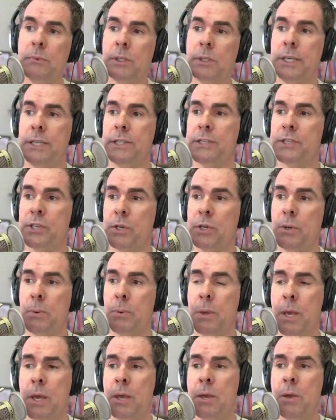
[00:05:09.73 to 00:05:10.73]
And so
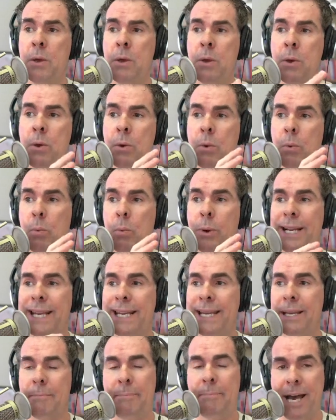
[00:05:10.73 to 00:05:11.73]
when I
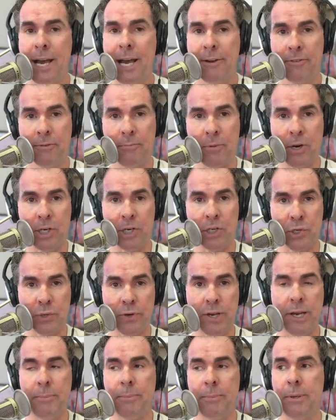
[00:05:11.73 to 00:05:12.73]
got back from our
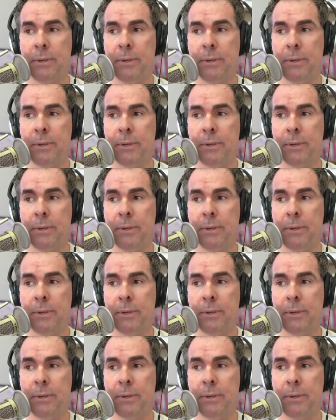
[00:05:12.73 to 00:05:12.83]
trip,